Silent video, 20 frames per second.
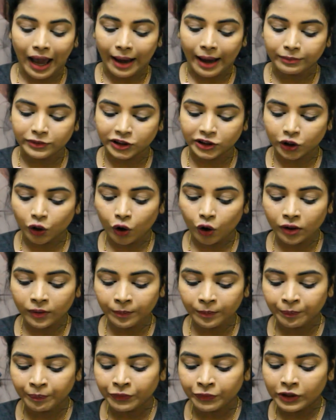
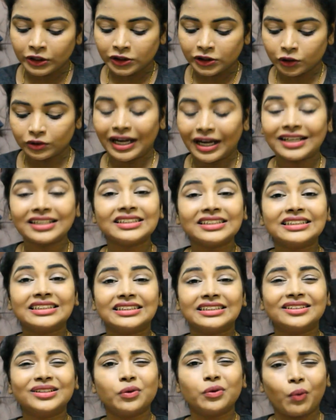Amazon. So that is
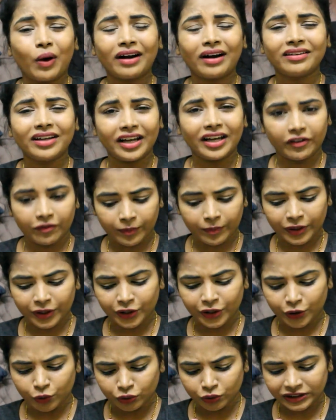the one that I've
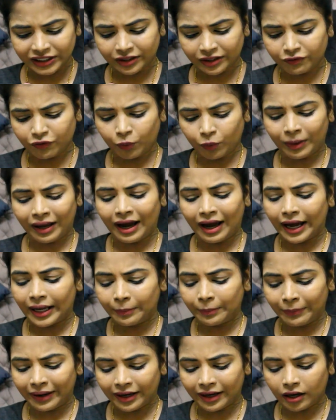been using for my eye
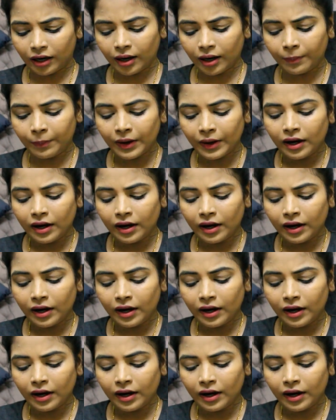makeup,